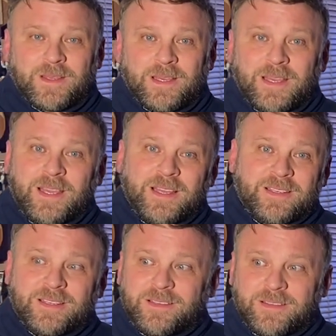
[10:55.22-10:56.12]

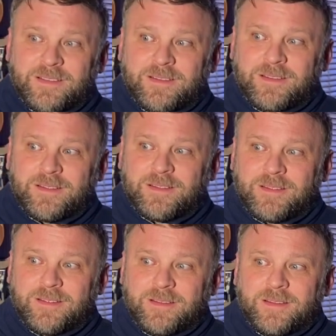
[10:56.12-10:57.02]
And
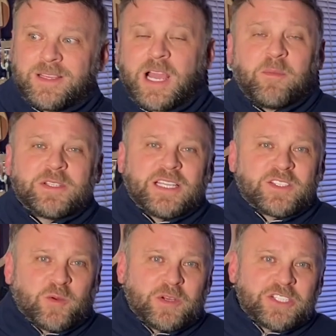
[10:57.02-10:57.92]
the Cowboys had
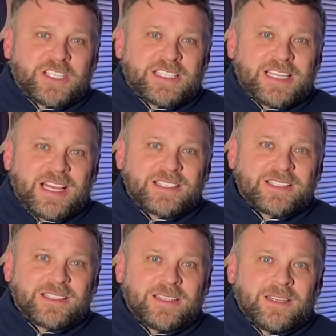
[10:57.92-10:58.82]
so much
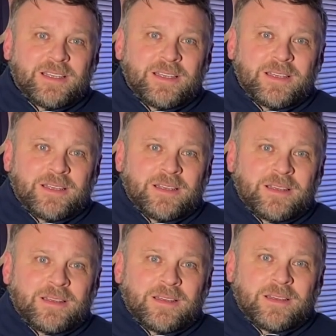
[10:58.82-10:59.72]
success.
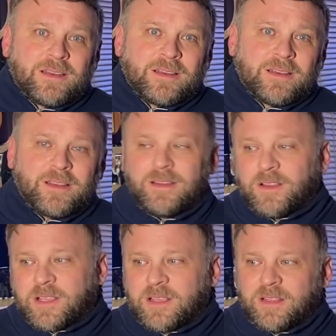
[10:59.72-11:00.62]
And
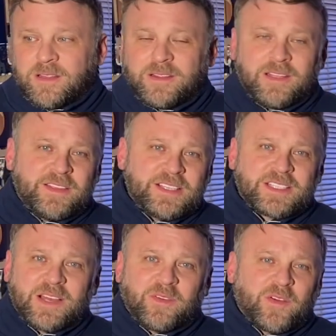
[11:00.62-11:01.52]
look, at this
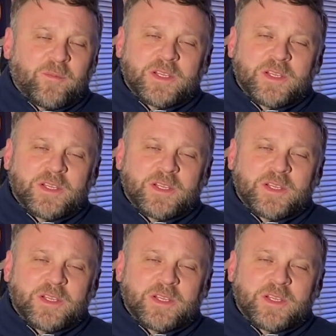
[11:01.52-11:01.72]
level, everybody's